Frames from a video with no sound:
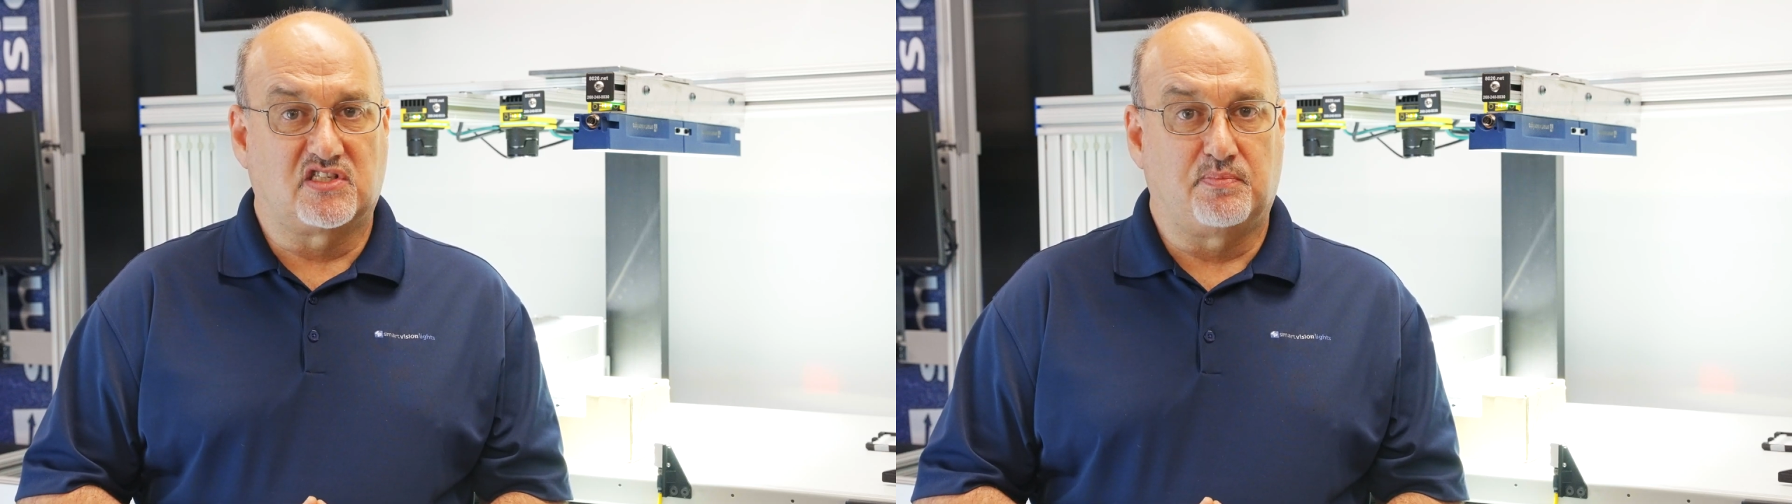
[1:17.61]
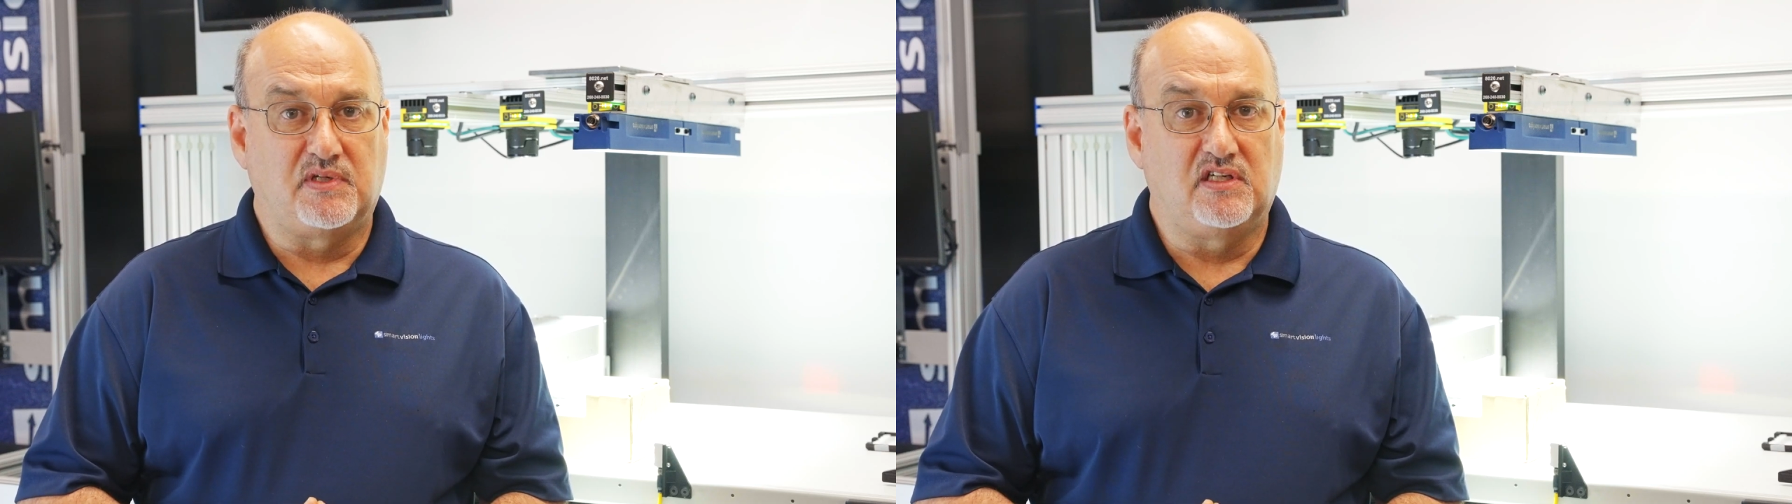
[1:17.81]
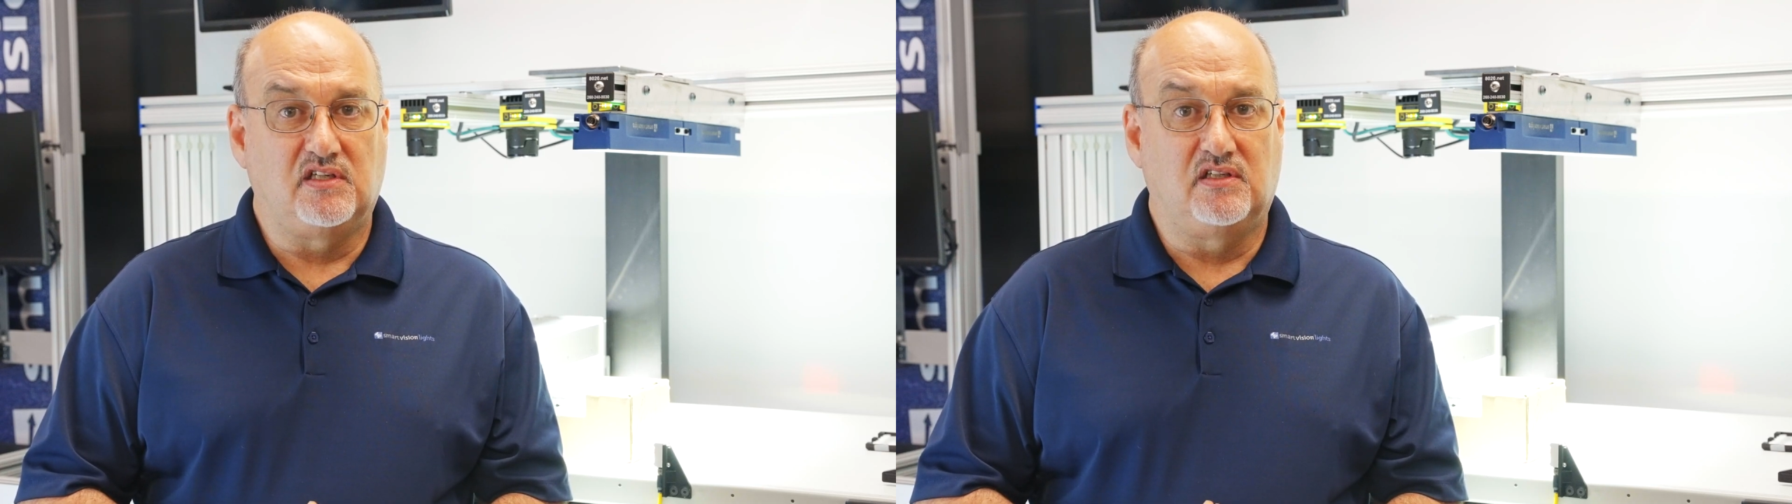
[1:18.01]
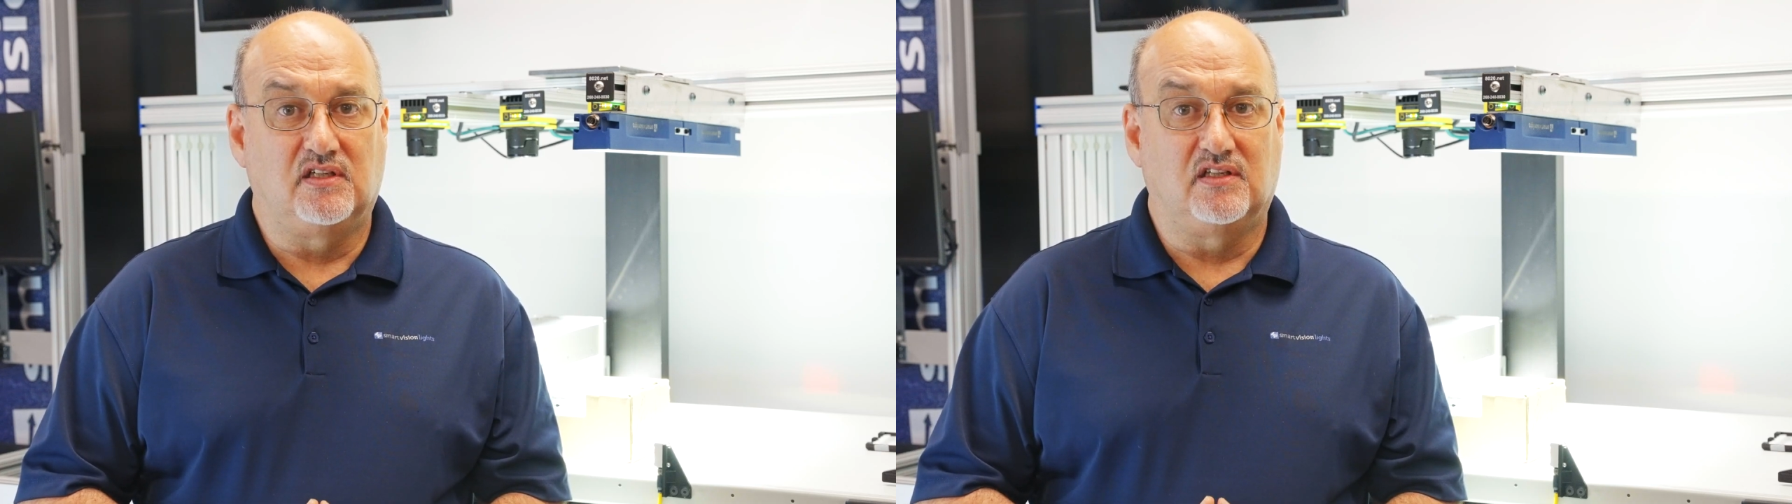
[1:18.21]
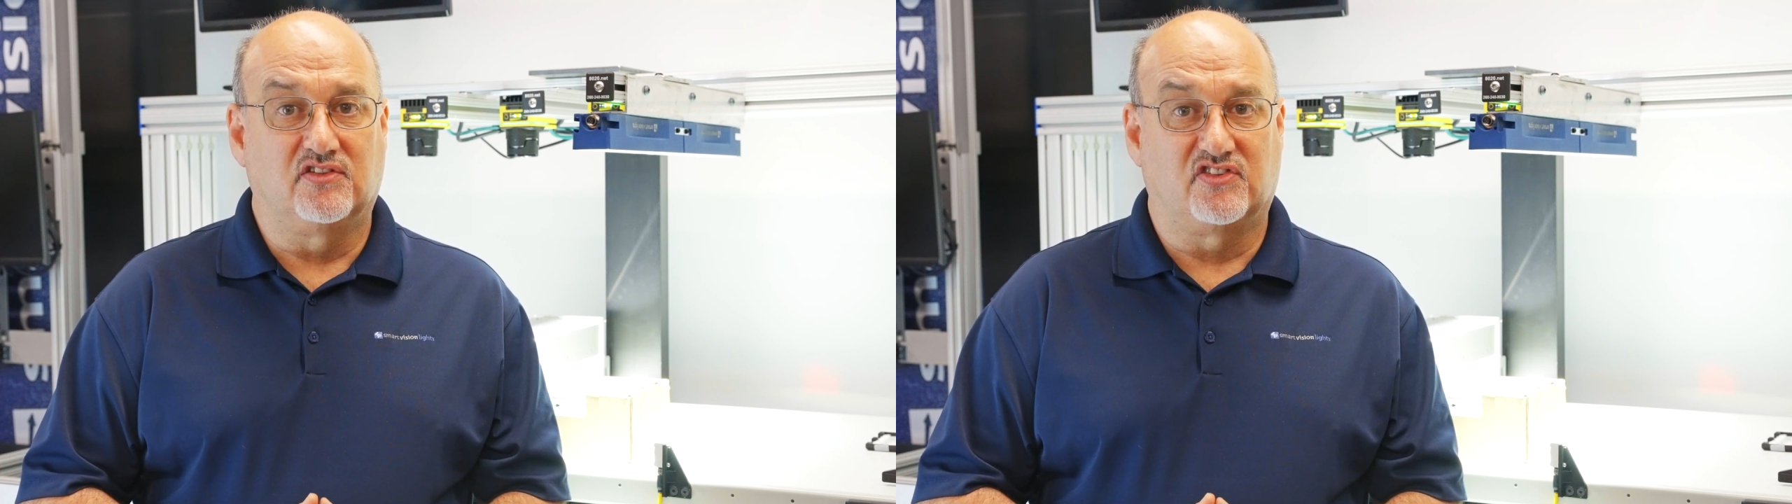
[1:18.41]
speed
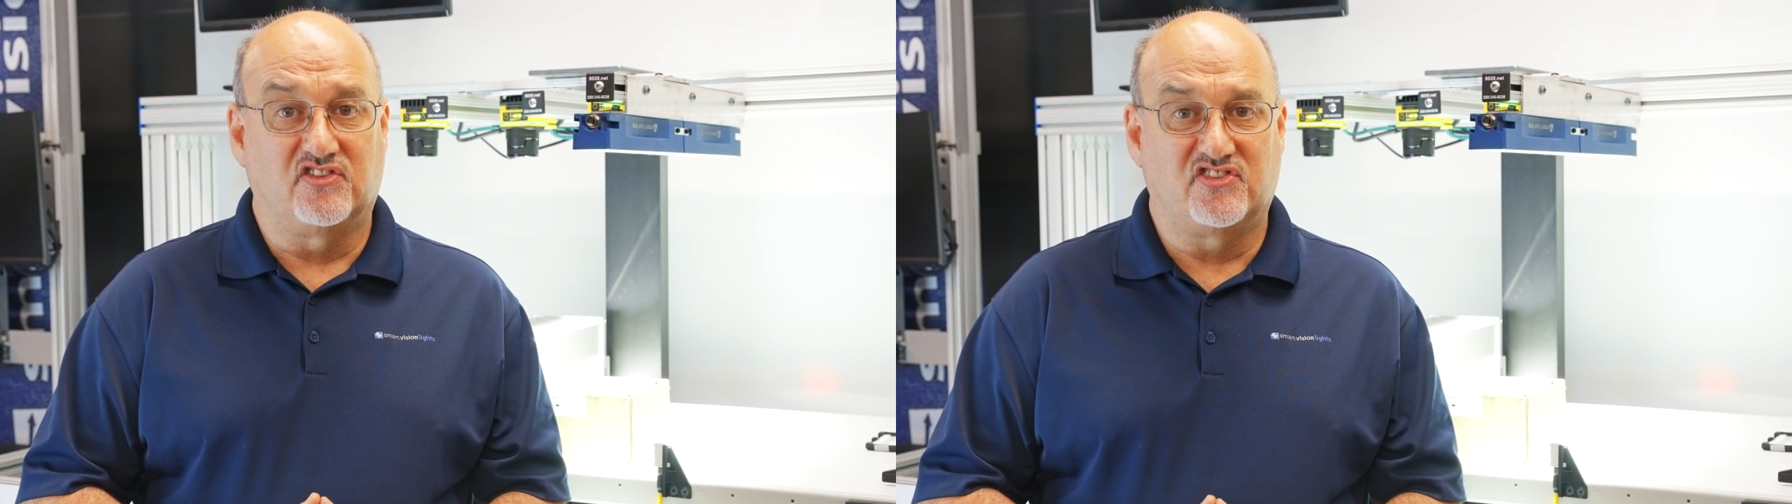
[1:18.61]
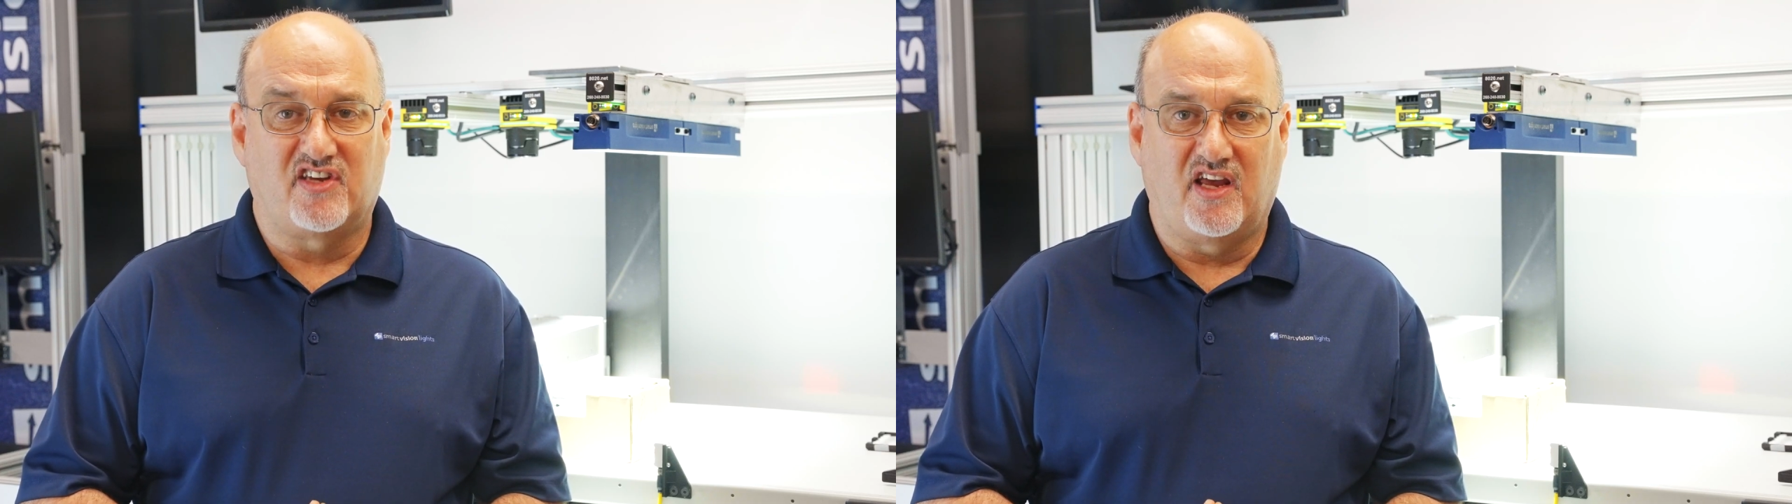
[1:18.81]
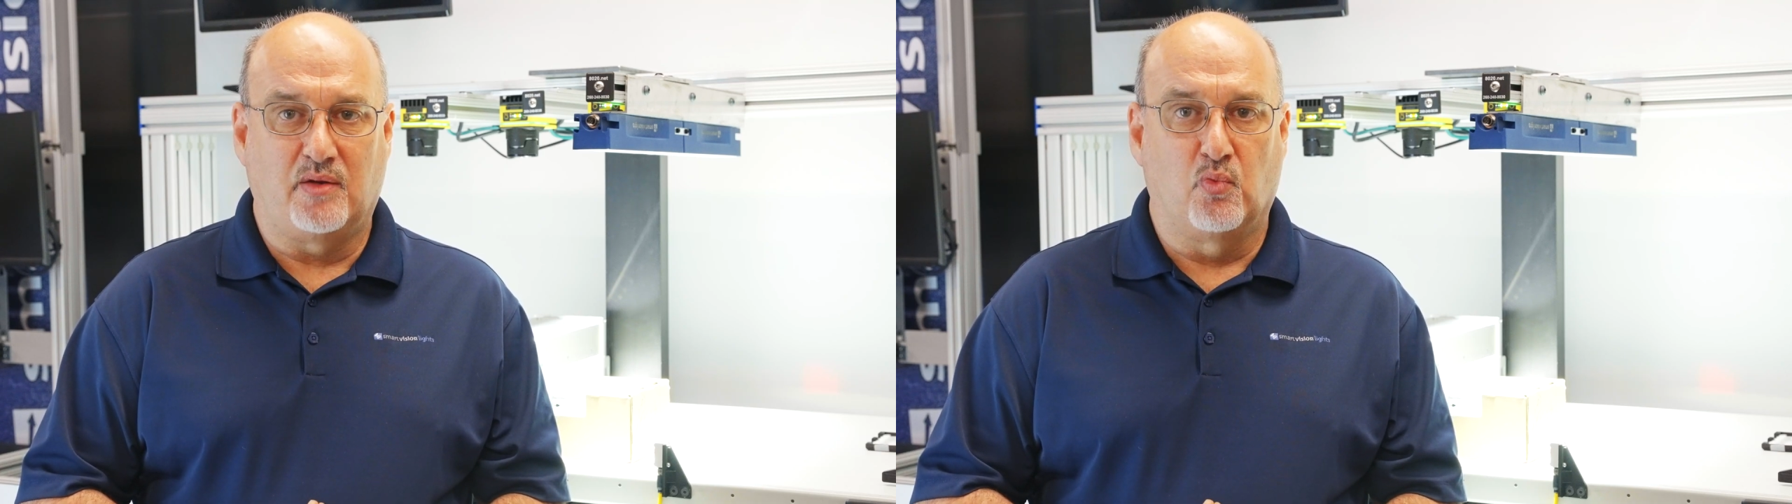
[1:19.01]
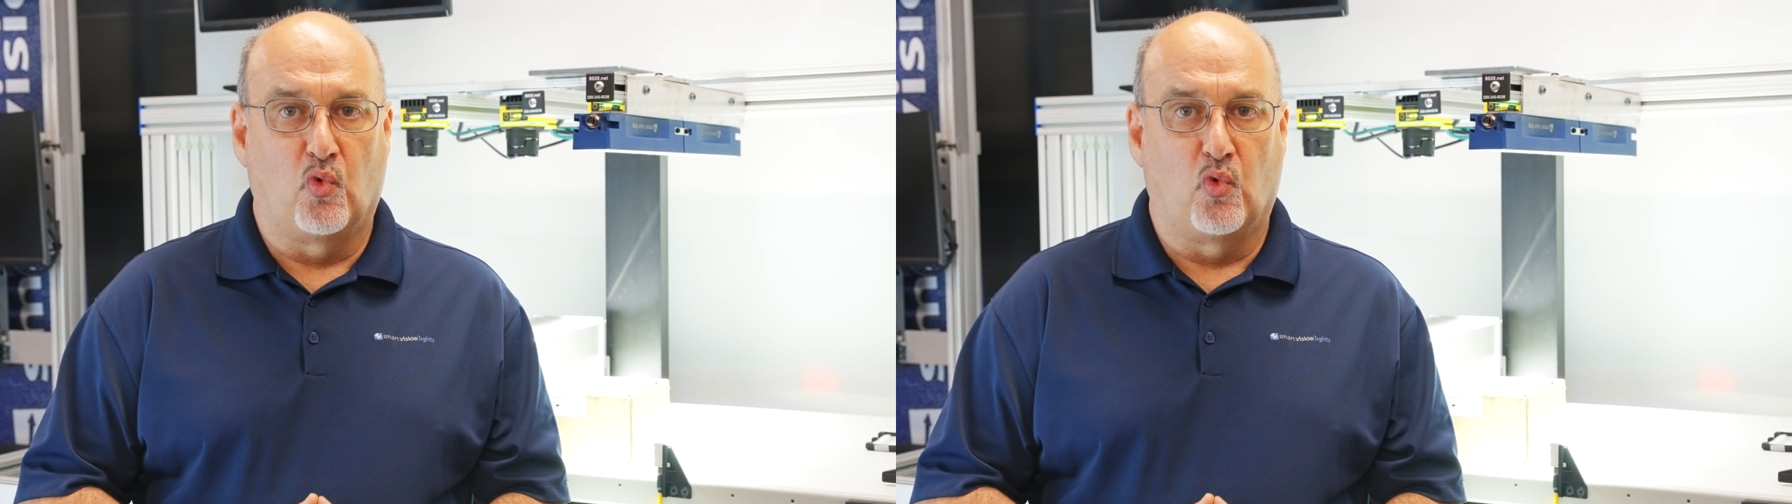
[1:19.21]
is the same,